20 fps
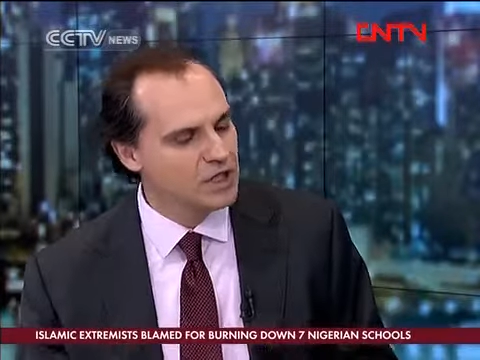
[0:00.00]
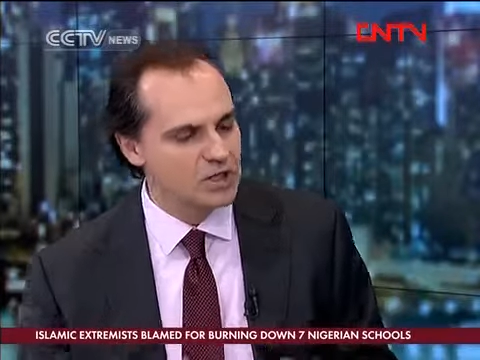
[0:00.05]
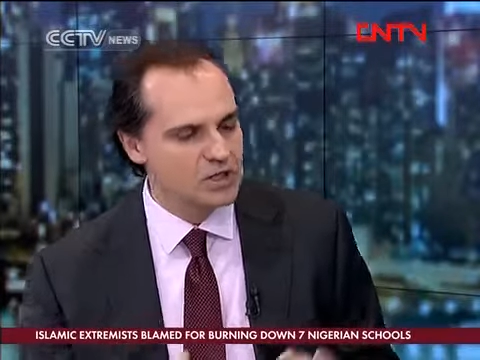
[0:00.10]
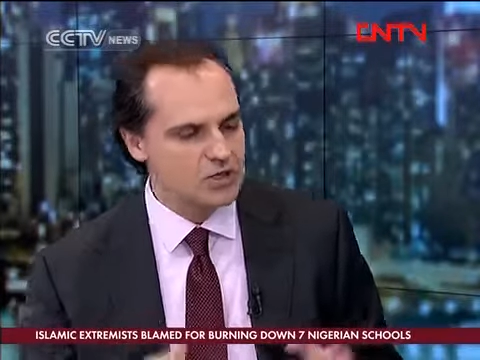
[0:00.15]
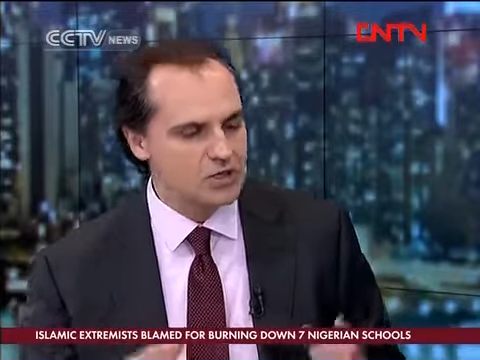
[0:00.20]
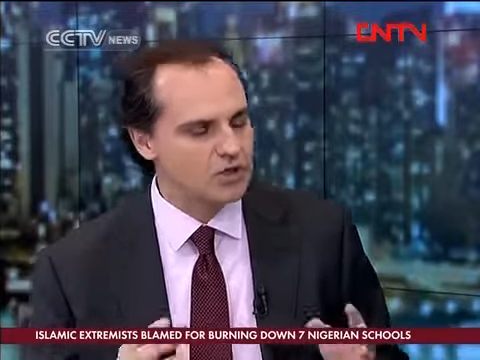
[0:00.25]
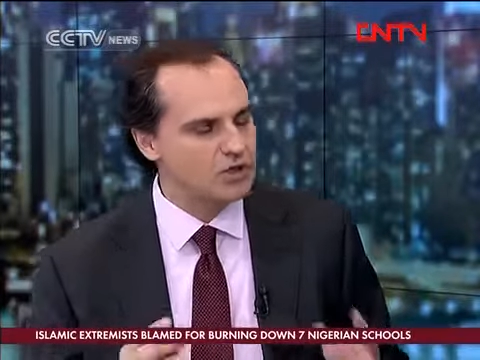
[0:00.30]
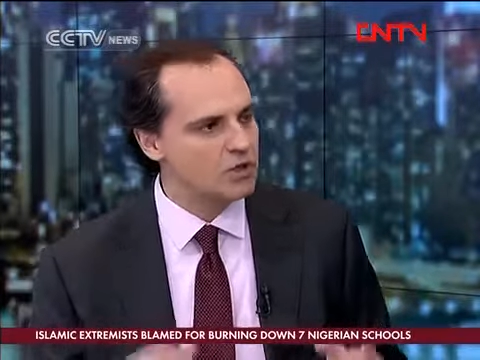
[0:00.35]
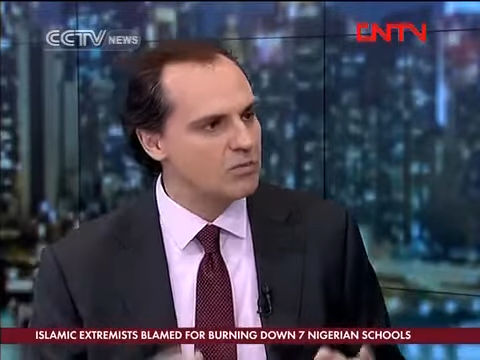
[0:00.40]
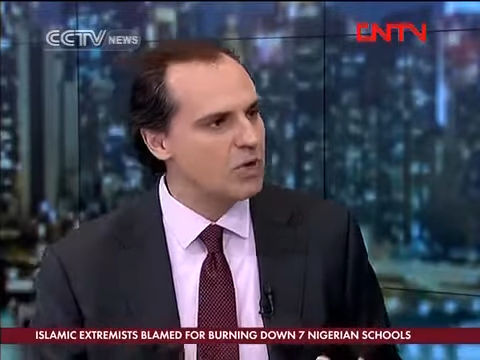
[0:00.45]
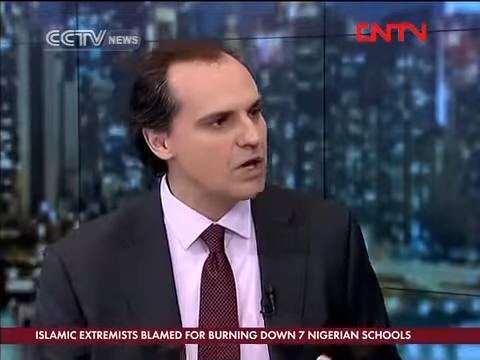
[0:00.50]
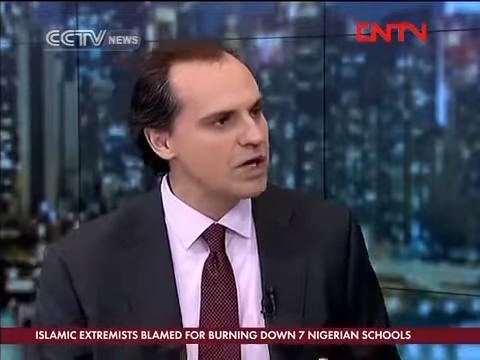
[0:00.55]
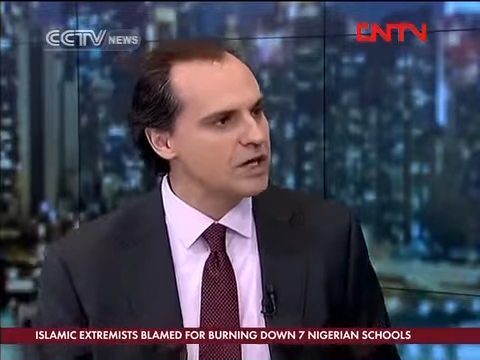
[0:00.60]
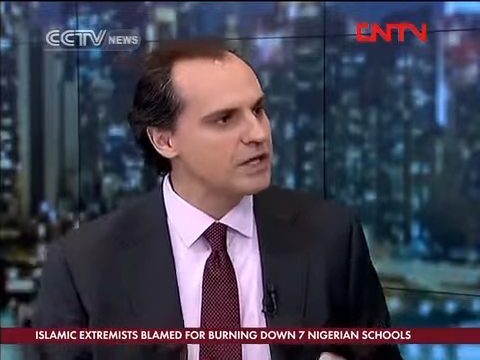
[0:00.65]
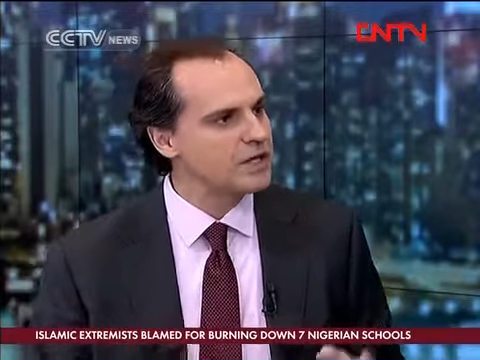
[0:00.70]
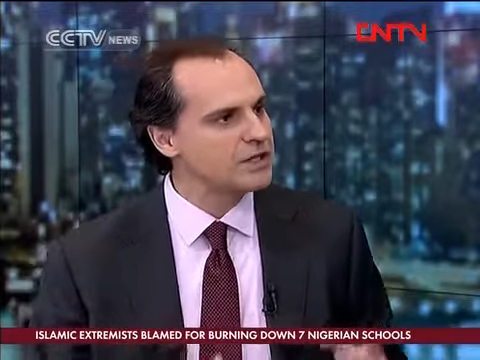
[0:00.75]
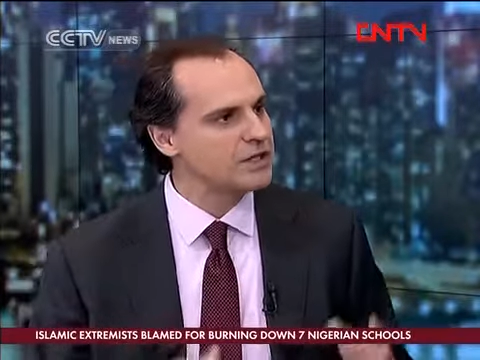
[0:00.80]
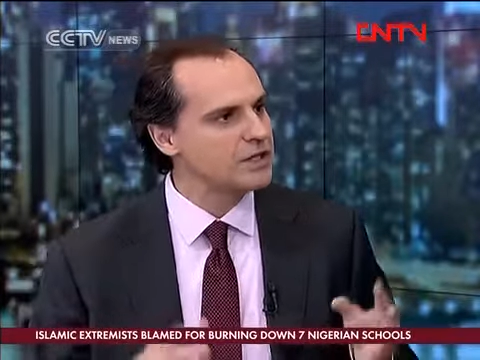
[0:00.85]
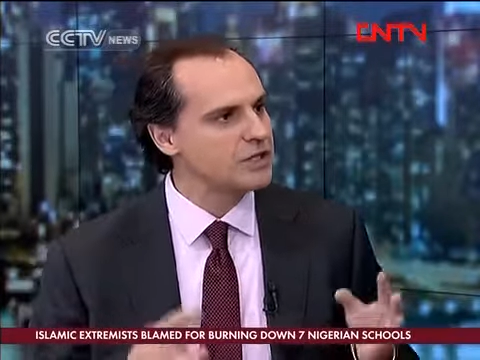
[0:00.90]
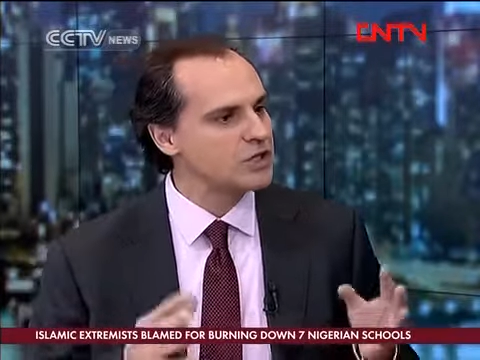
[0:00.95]
So the
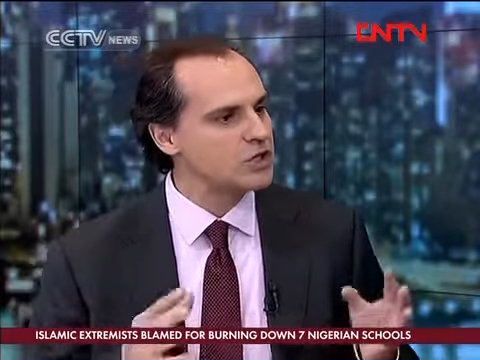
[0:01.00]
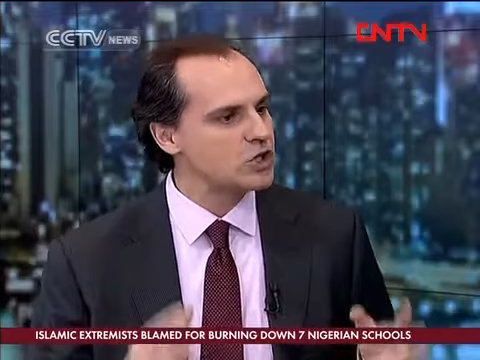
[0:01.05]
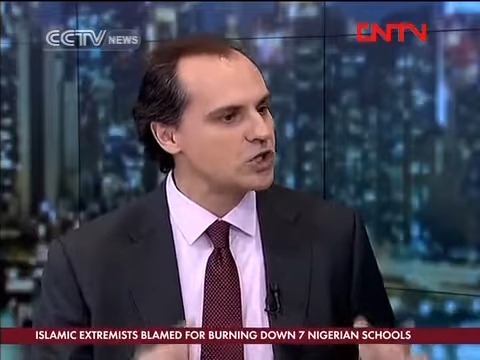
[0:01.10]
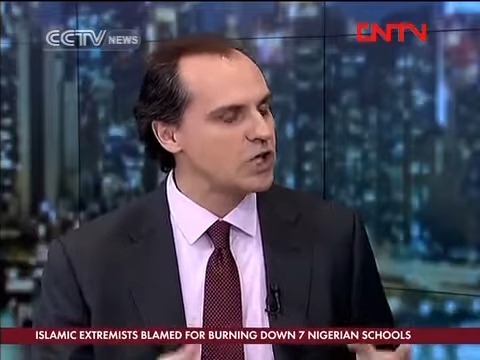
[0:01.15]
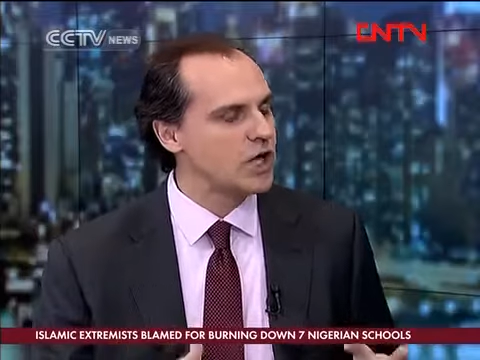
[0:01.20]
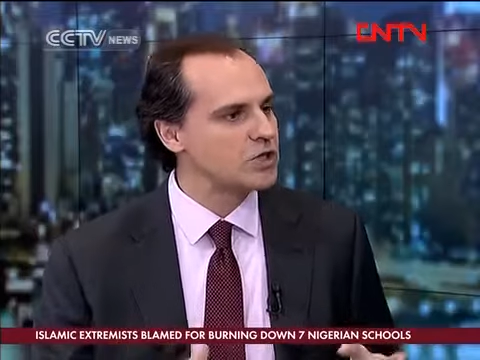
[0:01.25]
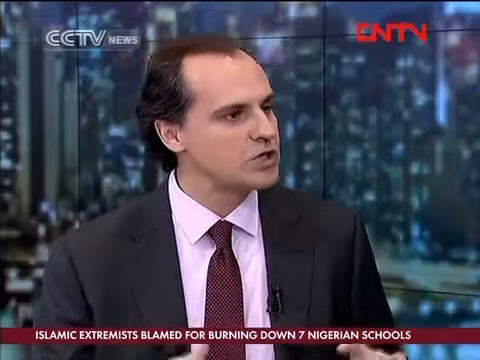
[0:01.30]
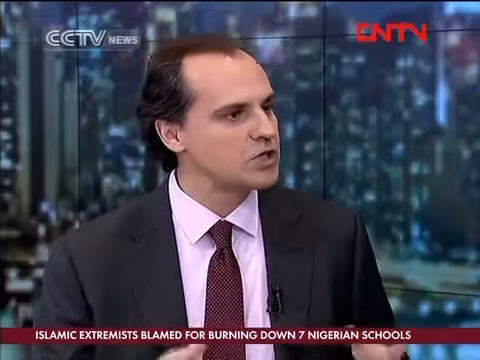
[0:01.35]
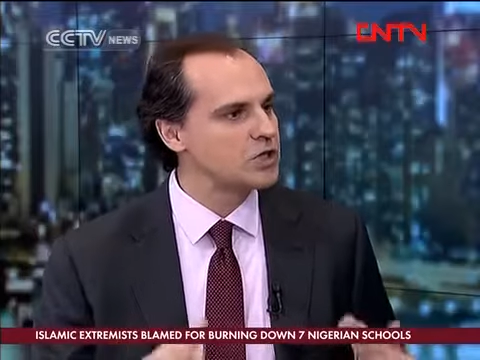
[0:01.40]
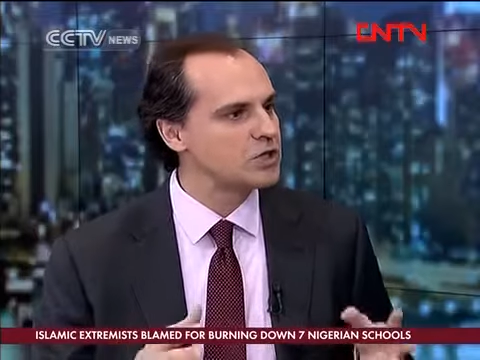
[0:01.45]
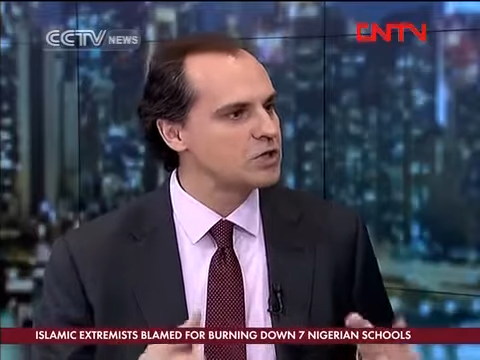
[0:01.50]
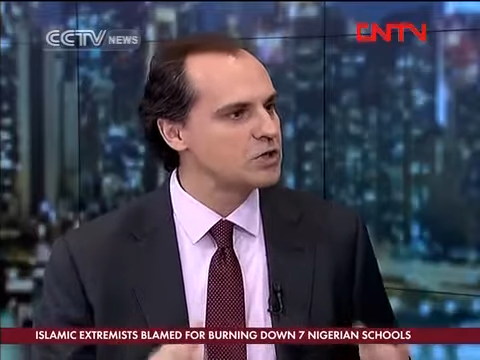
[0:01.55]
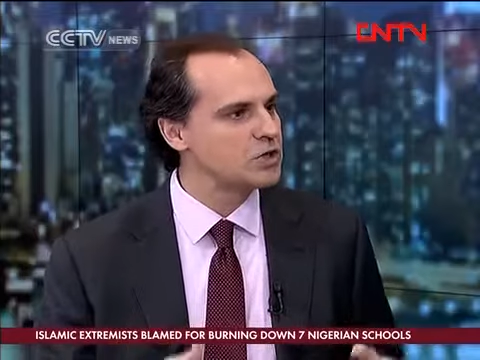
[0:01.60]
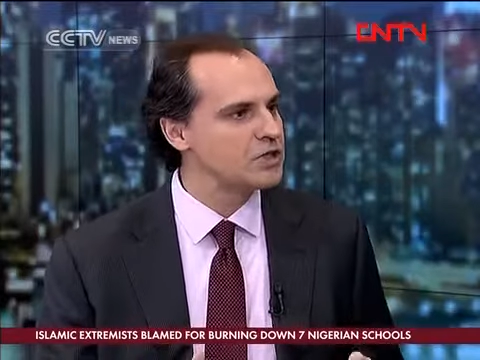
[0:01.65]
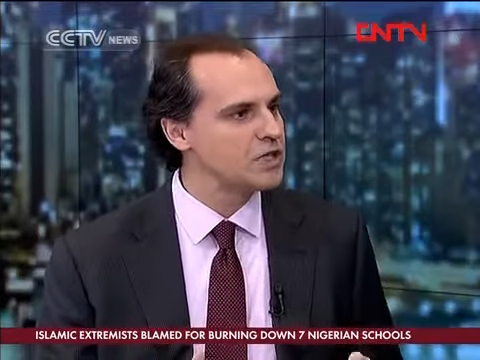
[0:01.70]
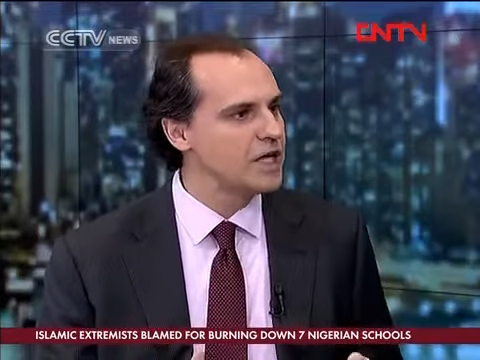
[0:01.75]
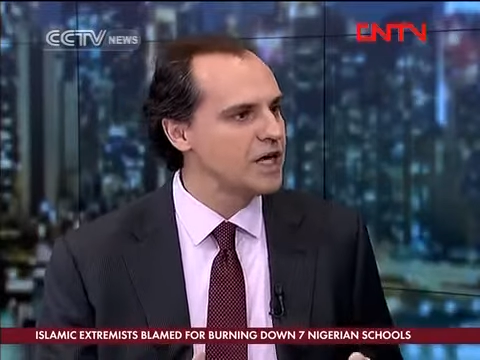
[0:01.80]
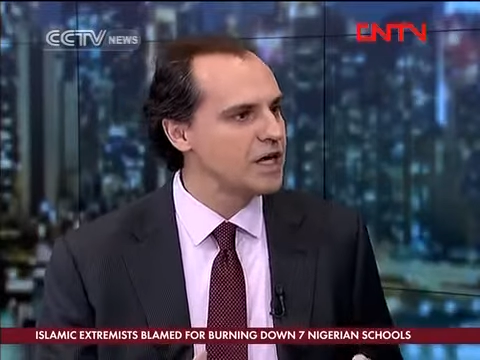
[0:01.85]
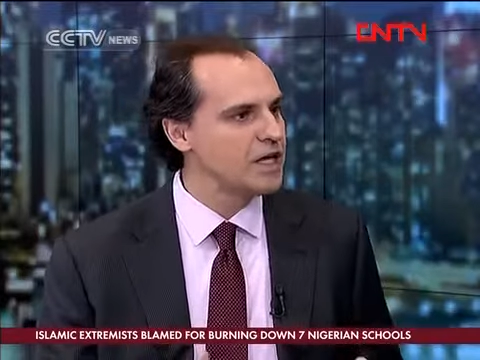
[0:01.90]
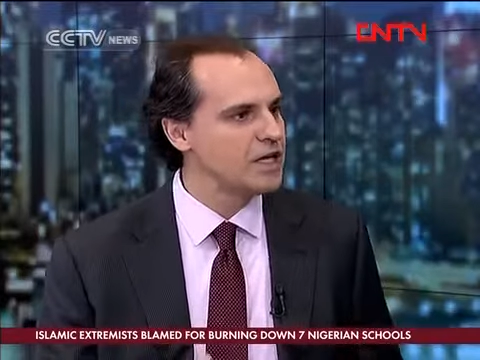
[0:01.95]
market is judging
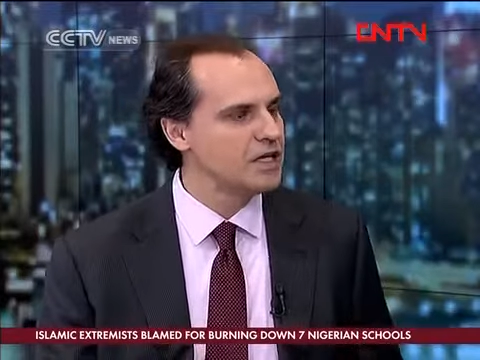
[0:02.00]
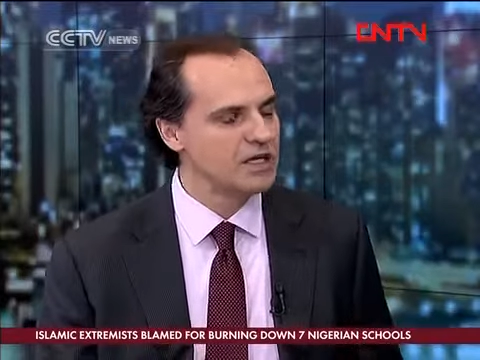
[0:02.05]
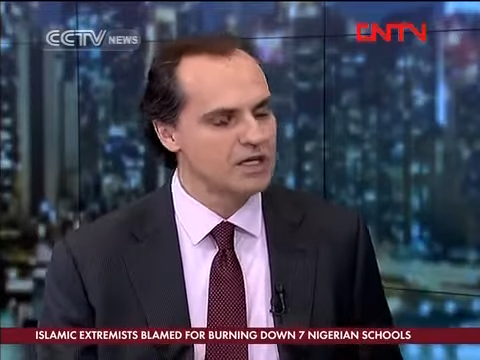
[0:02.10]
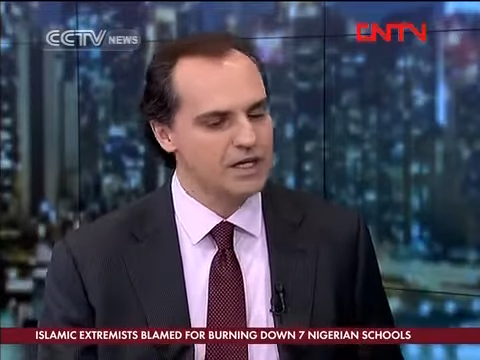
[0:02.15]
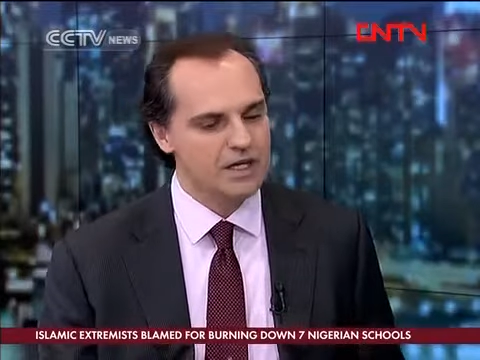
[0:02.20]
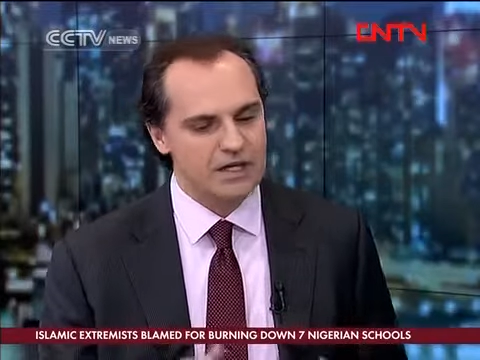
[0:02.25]
today